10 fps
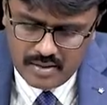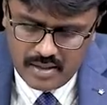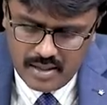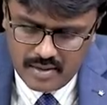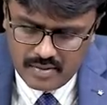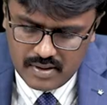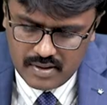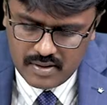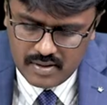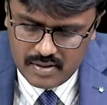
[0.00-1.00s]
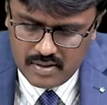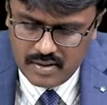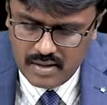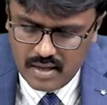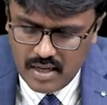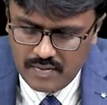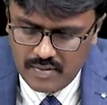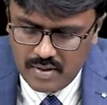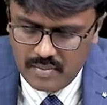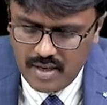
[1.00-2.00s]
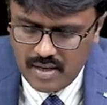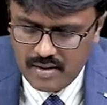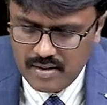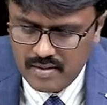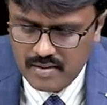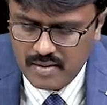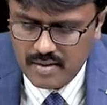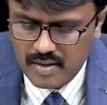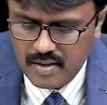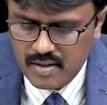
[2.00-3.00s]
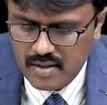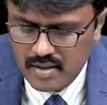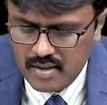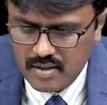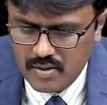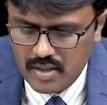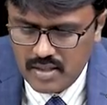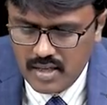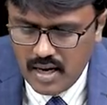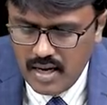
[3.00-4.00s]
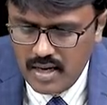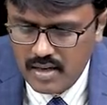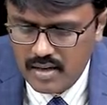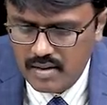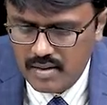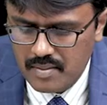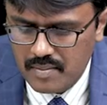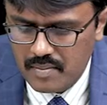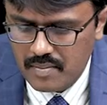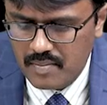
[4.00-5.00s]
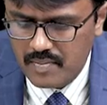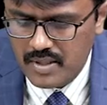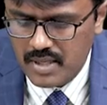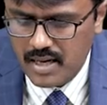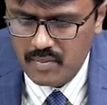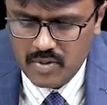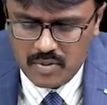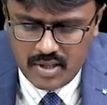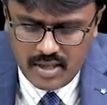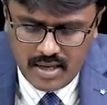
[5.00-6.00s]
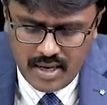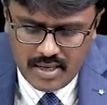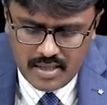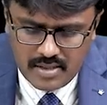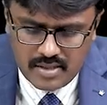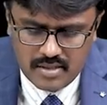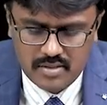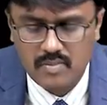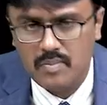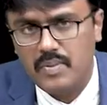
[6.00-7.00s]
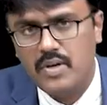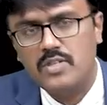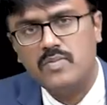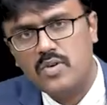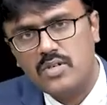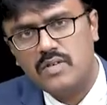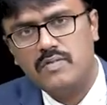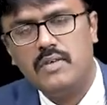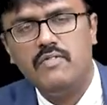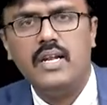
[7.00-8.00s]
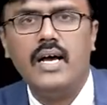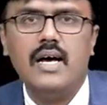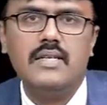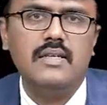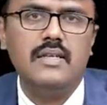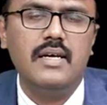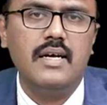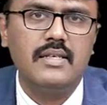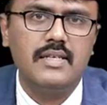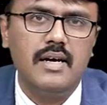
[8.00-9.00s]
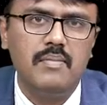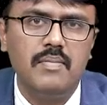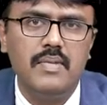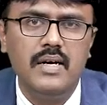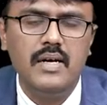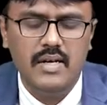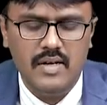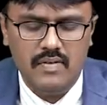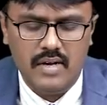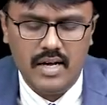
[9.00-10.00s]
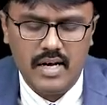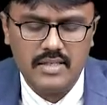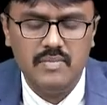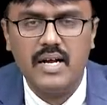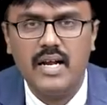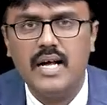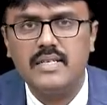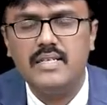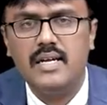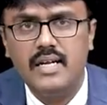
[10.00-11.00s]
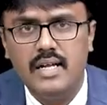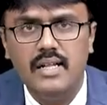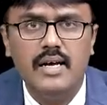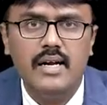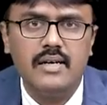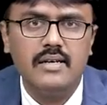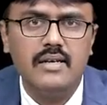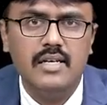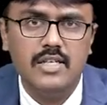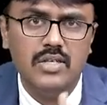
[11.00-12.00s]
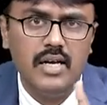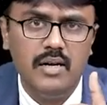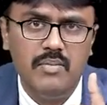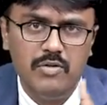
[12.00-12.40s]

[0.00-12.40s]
3 hours after meal. So that is the ideal time to take antacids, because most of them, when I ask in the exam, when I ask in the classes, I tell that it is taken